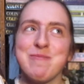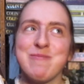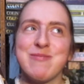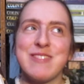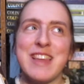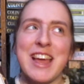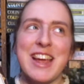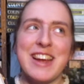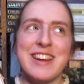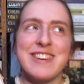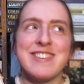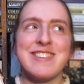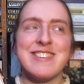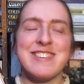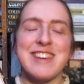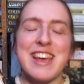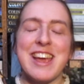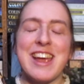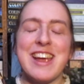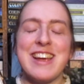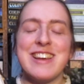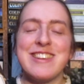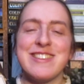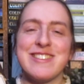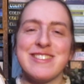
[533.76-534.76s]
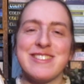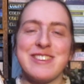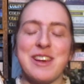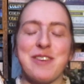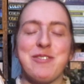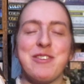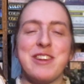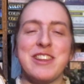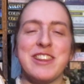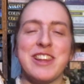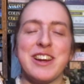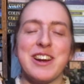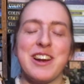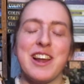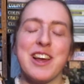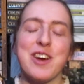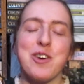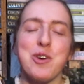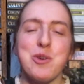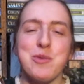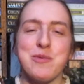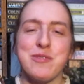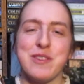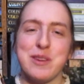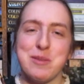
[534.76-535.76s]
thing today is definitely there, like
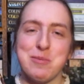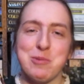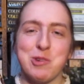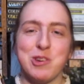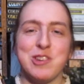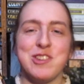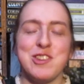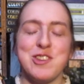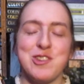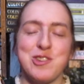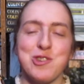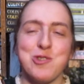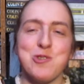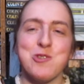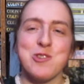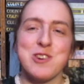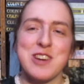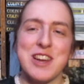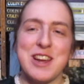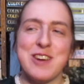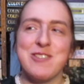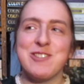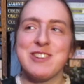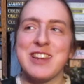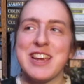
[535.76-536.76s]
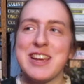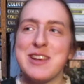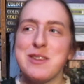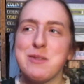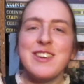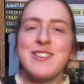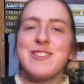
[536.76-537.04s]
hopefully more as a joke nowadays.